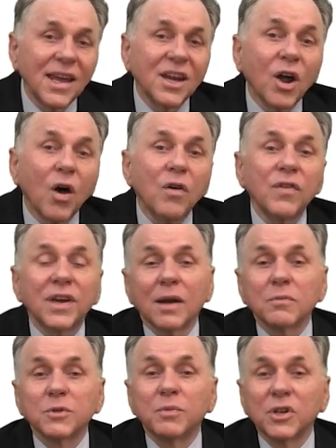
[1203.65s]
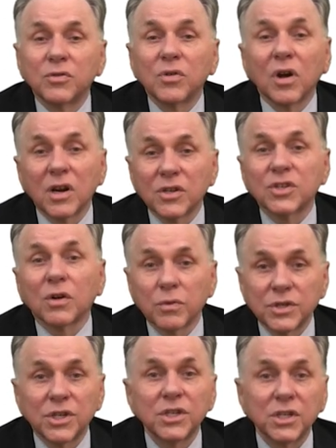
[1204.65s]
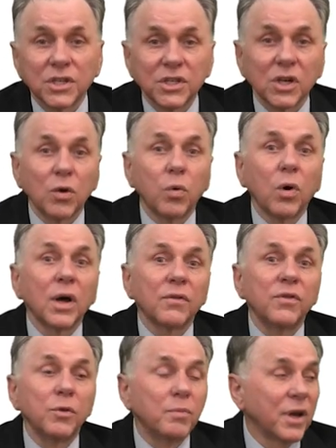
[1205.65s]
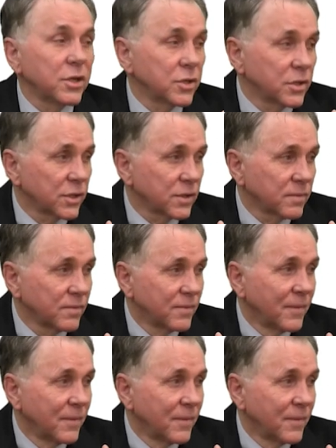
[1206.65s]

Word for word: it overcomes metronidazole resistance in quite a few patients.